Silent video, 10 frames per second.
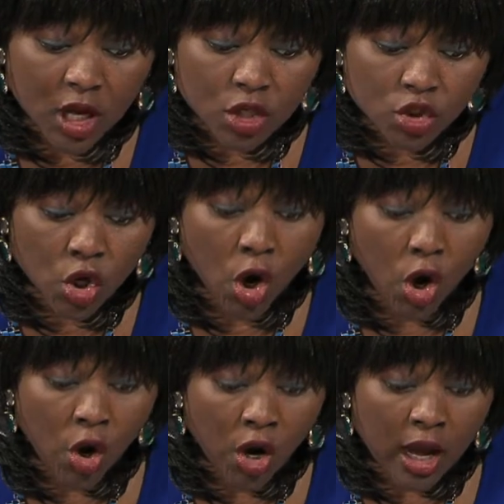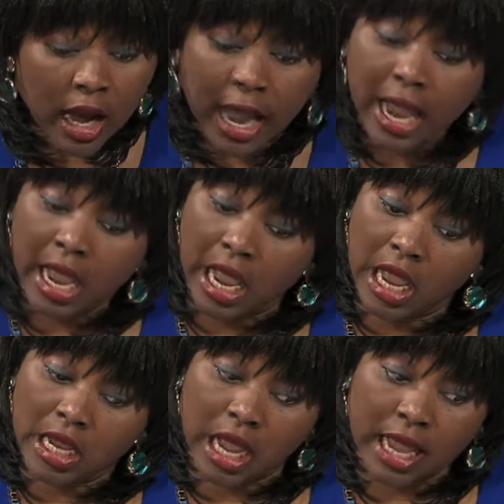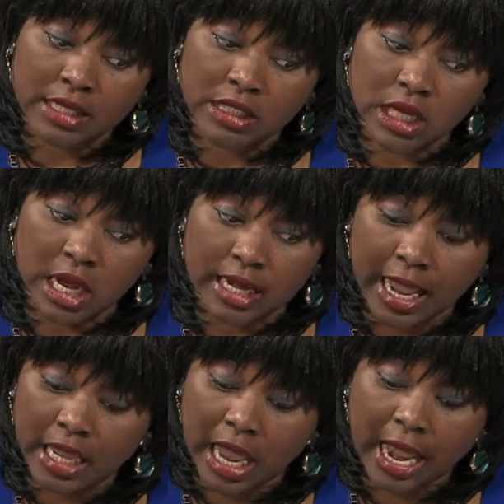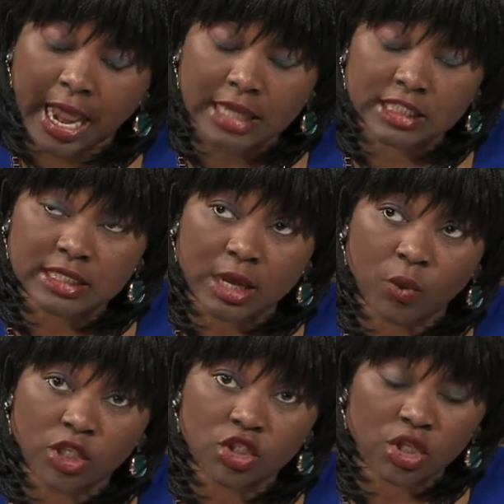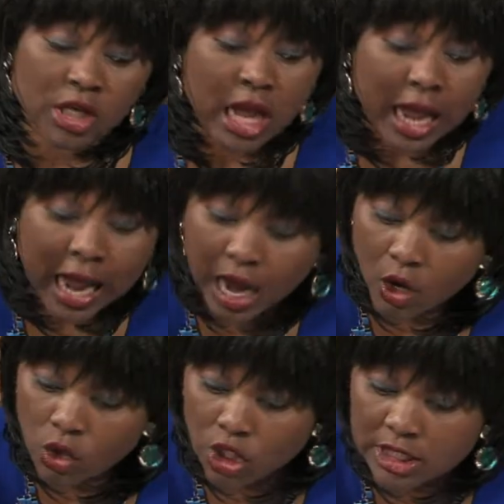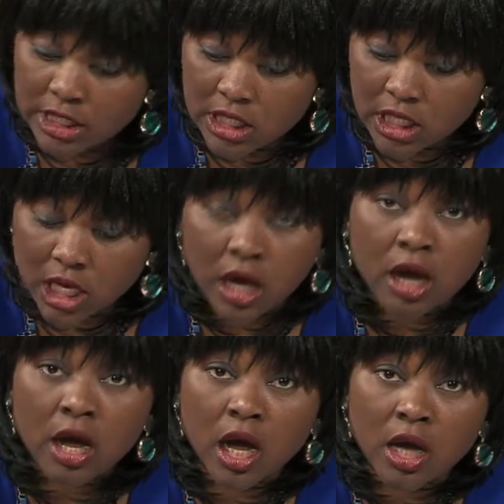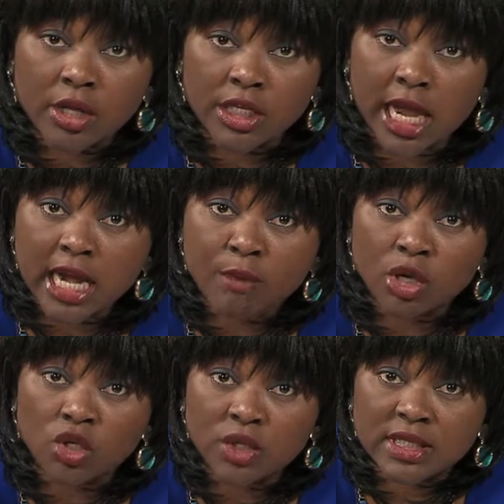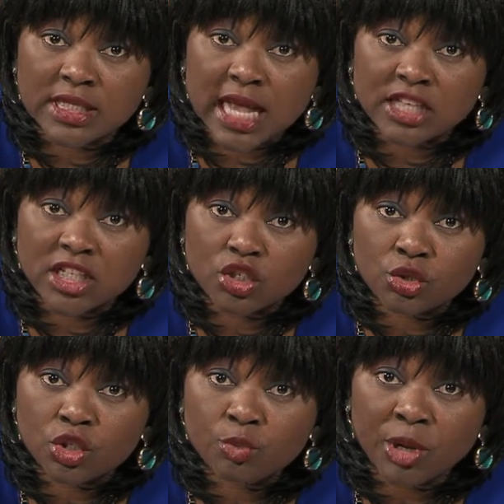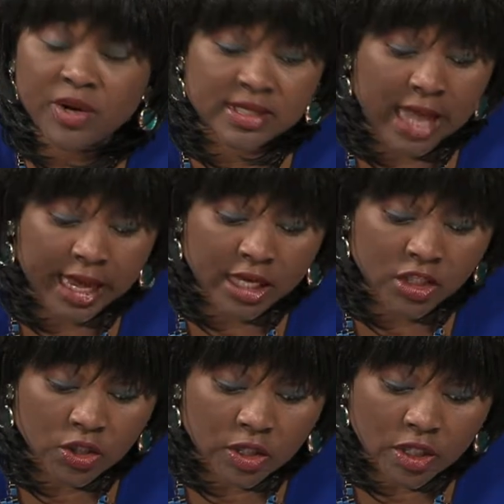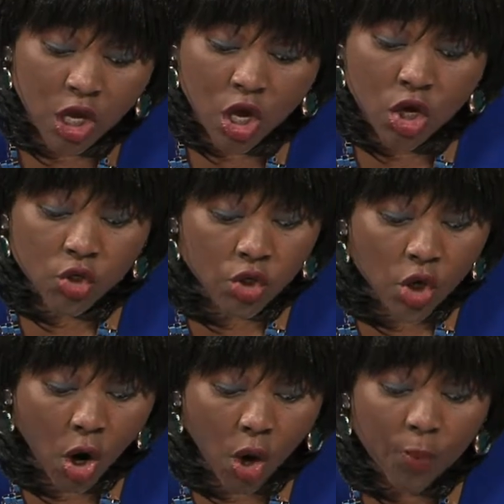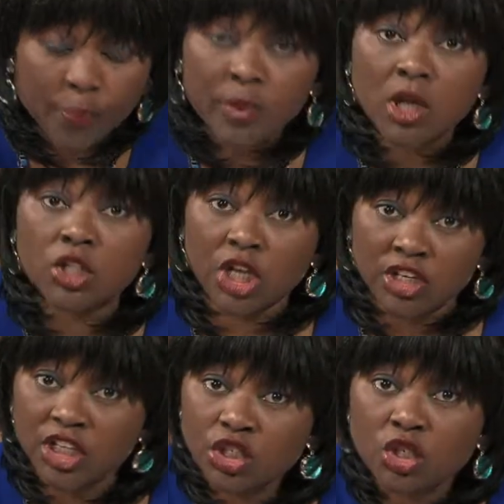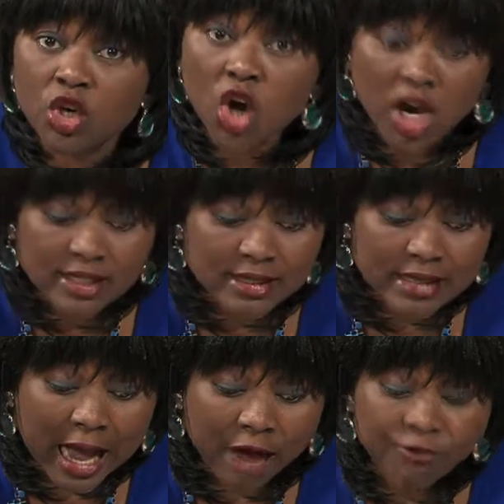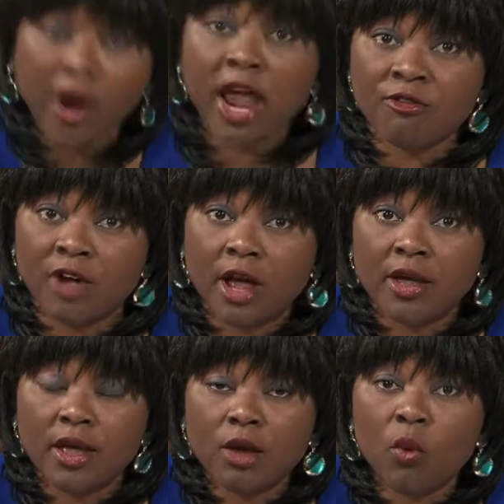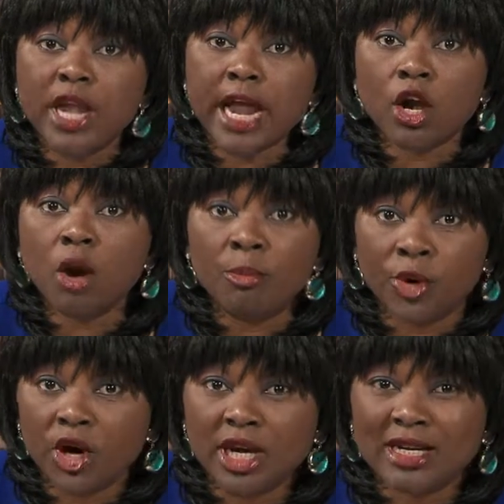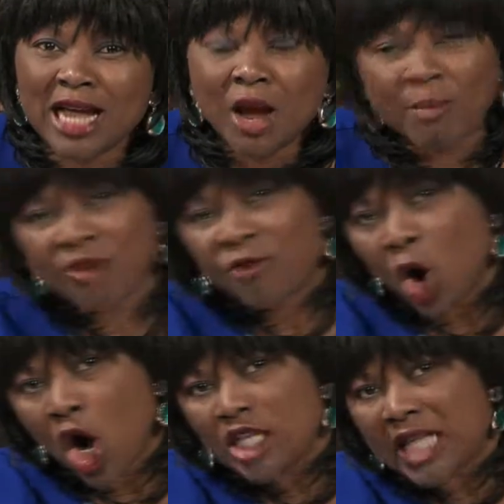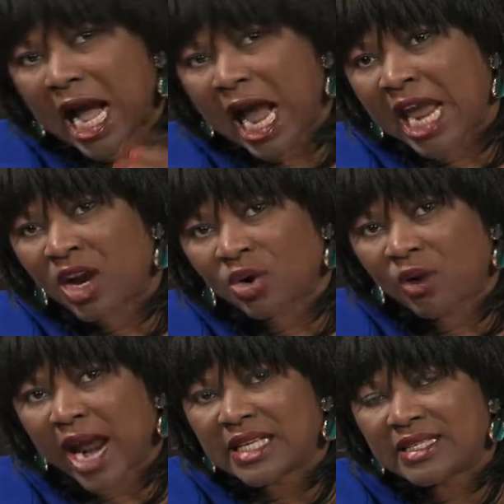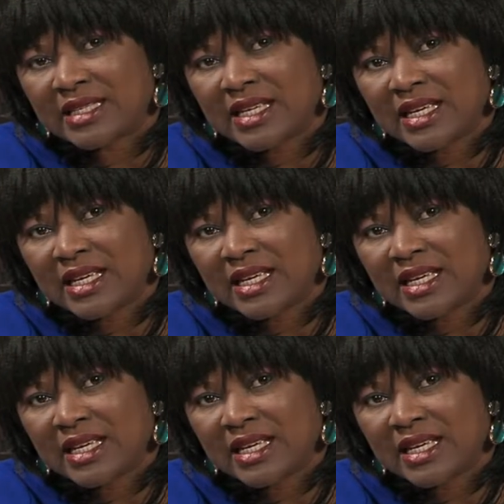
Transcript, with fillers: so uh, and uh, like I asked a question, how does uh, uh, the enemy use these ancestral spirits against us? You know, generational curses are forever when they are not broken. But for us that are in Christ,